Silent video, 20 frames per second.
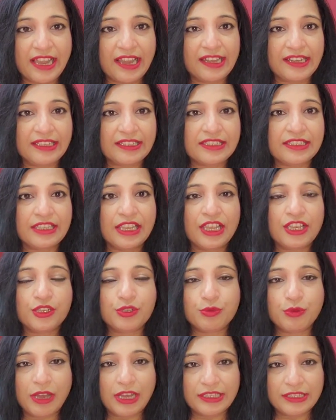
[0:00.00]
hands
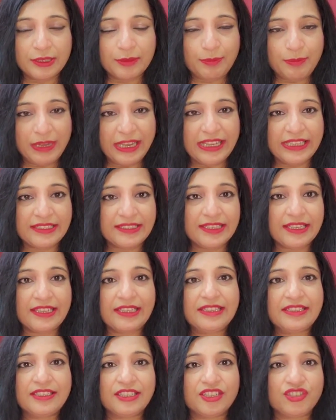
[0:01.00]
to other
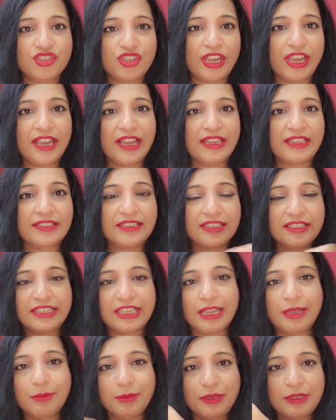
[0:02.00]
places, the chairs, the
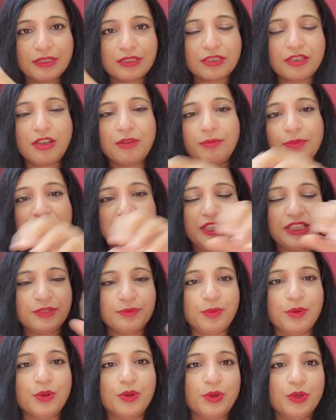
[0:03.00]
tables,
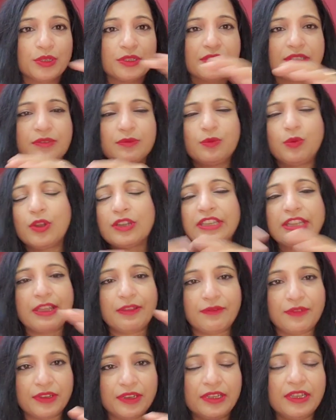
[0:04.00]
copies, books,
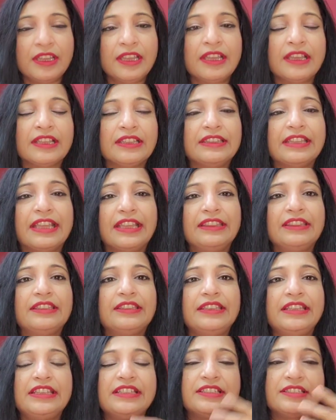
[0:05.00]
whatever, then
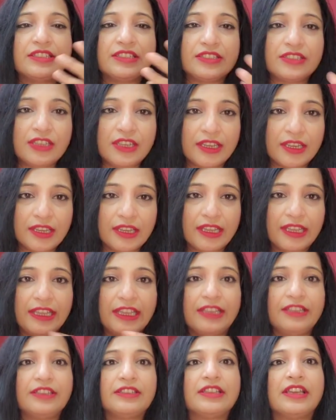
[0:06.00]
these
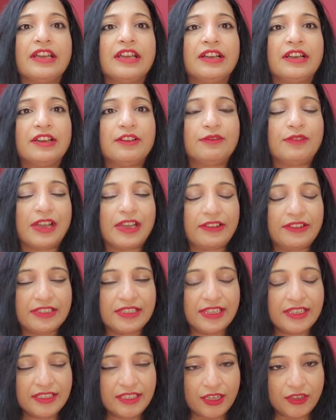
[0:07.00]

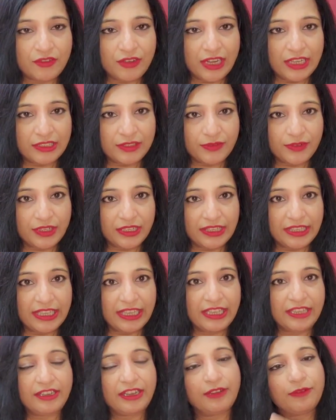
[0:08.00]
viruses are transferred
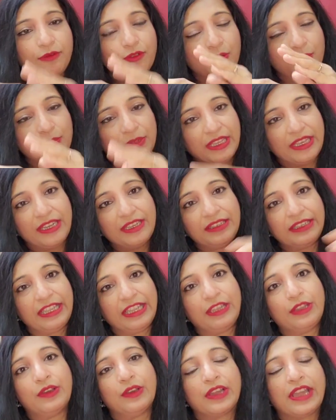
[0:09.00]
there, and from there
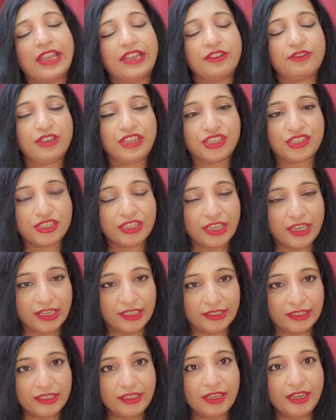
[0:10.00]
they can reach the
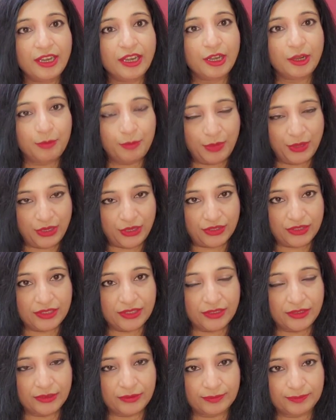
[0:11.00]
other
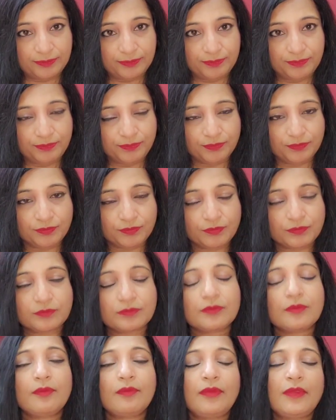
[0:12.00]
person.
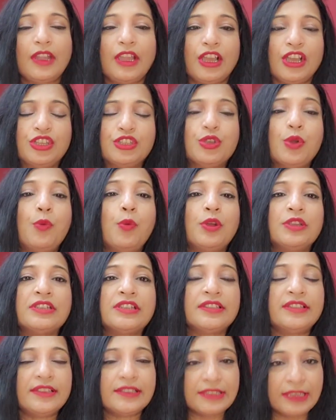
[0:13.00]
So
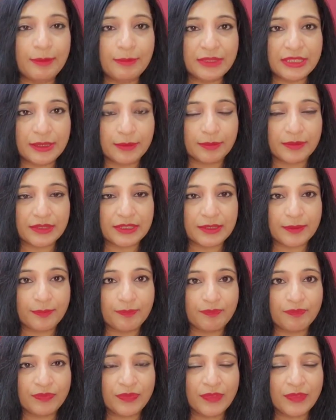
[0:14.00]
what are the symptoms?